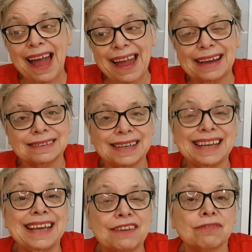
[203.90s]
And He
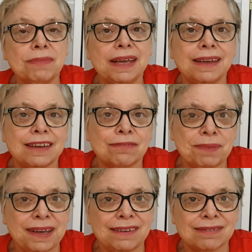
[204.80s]
gives me His
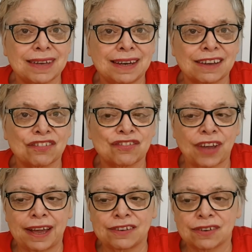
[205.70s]
peace in
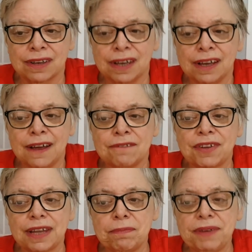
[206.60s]
exchange.
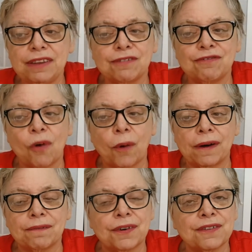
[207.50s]
Philippians
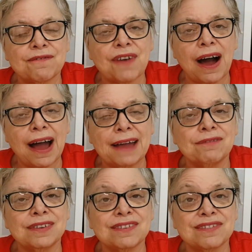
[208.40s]
4, verse
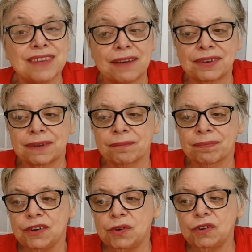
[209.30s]
5 to 7.
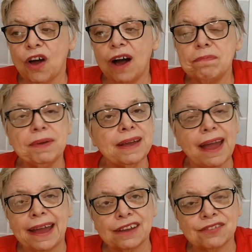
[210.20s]
Do not be
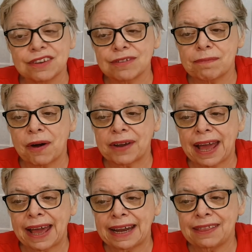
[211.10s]
anxious about
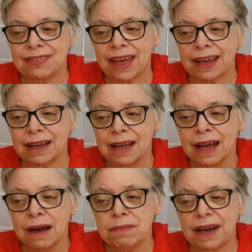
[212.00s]
anything,
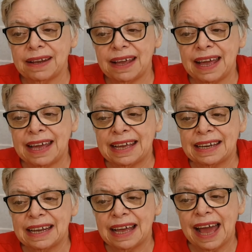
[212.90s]
but
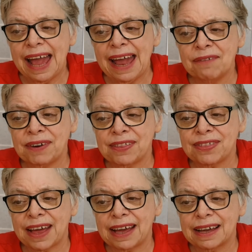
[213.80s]
in
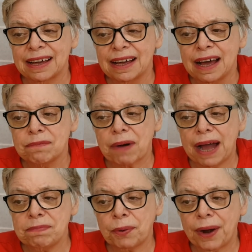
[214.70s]
everything,
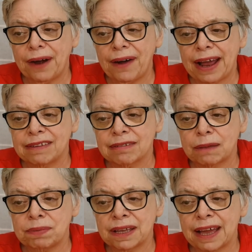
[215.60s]
by prayer and
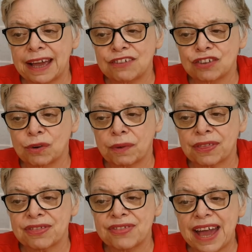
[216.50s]
supplication
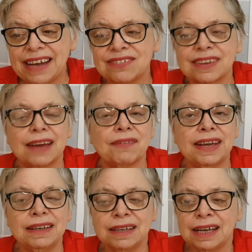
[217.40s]
with
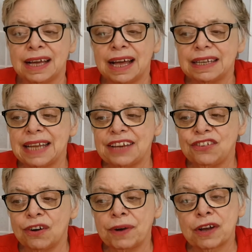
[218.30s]
thanksgiving,
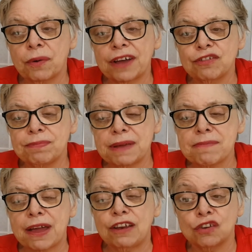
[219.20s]
let your requests be
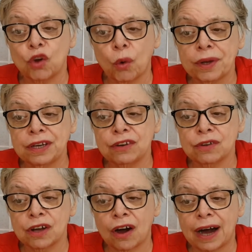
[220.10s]
made known
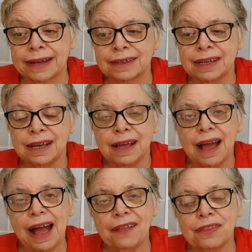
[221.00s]
to God.
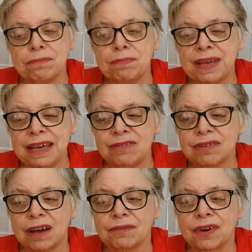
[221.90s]
And the
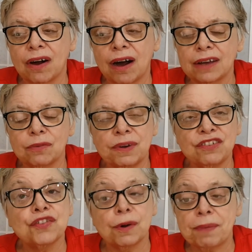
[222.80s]
peace of God,
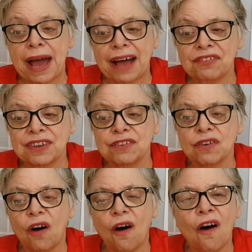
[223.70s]
which
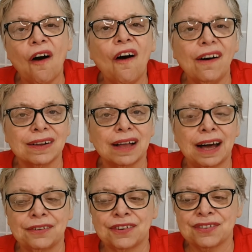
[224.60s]
surpasses all
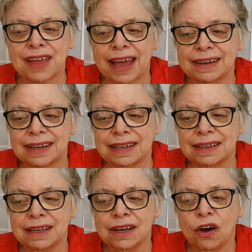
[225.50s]

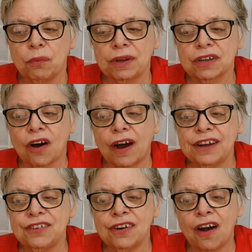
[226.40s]
understanding, will
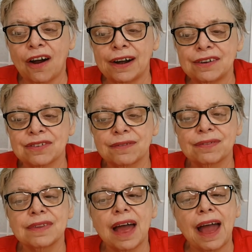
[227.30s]
guard your hearts
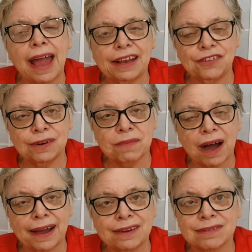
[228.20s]
and your
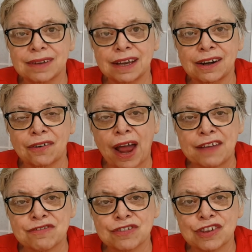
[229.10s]
minds in
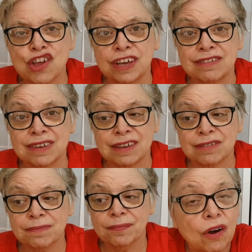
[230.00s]
Christ
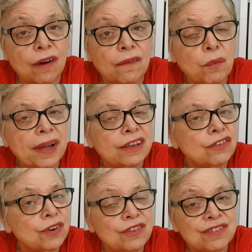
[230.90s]
Jesus. We can
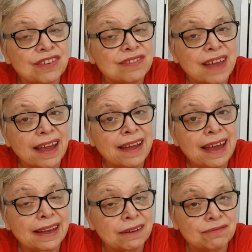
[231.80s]
choose to
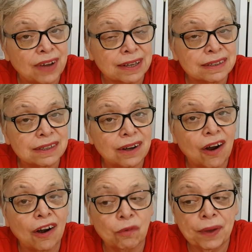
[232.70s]
stay in a funk,
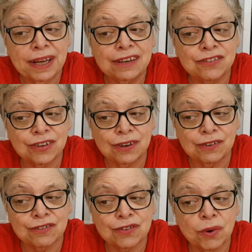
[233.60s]
or we can
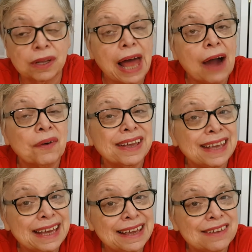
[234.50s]
choose to allow
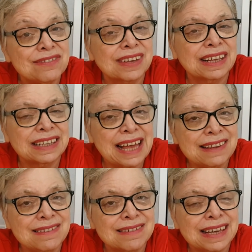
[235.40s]
His
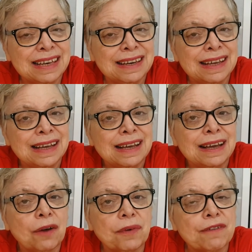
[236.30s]
cleansing,
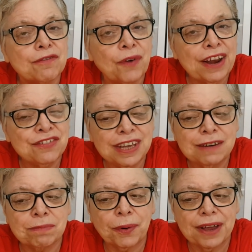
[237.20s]

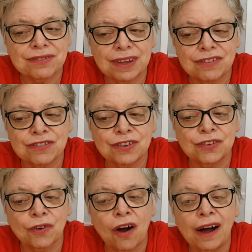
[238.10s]
refreshing presence to
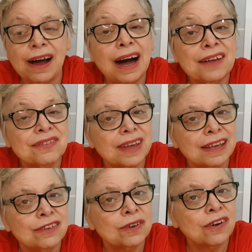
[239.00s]
draw us
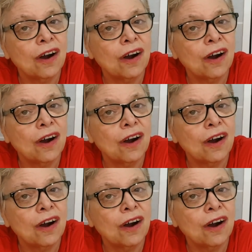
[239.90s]
into